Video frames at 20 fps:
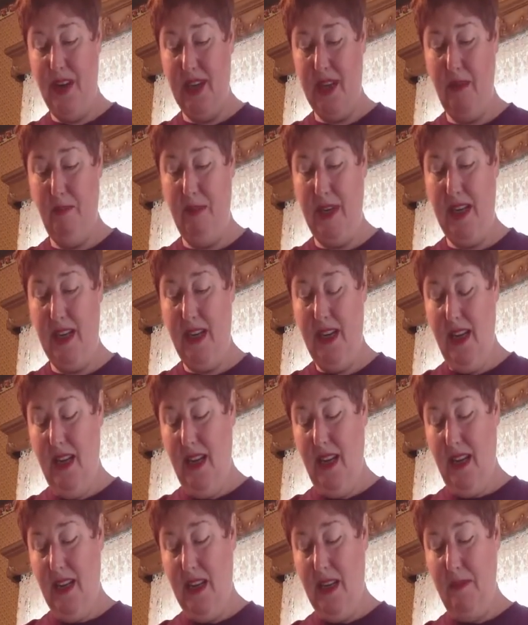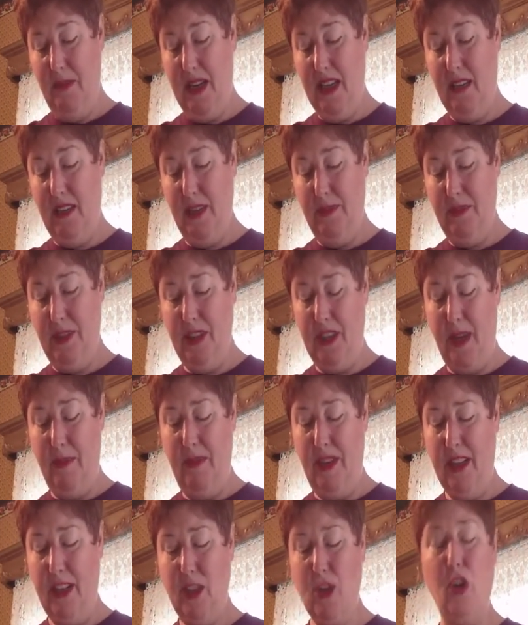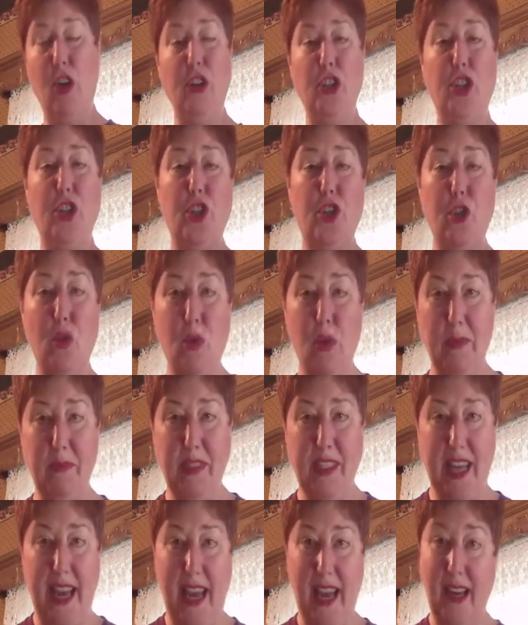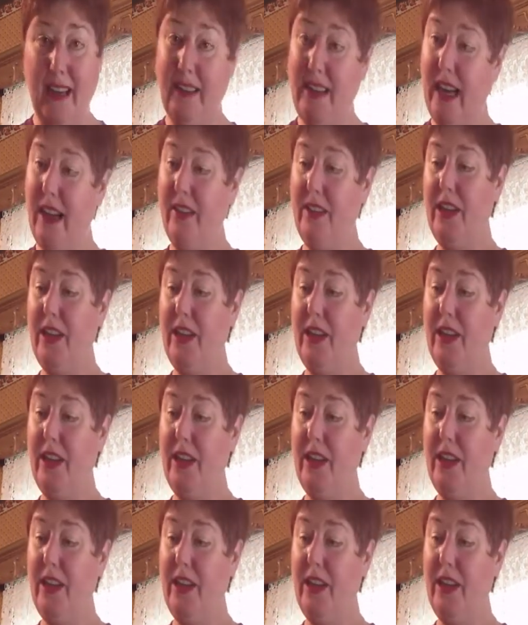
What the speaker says: it can be clipped to something. It's called Storm Tech. Now,